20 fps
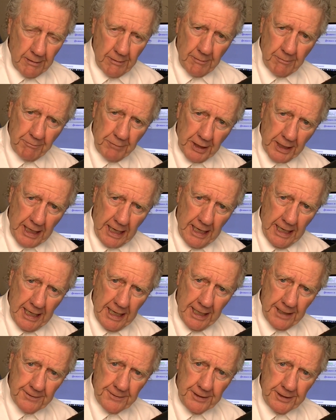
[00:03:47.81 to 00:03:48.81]
but I
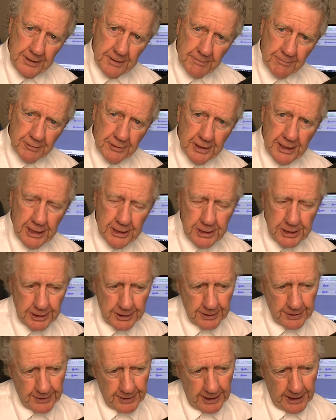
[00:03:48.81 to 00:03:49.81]
had the
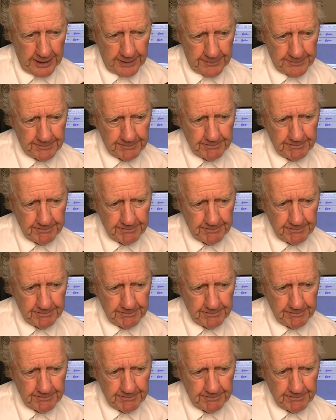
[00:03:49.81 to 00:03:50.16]
impression that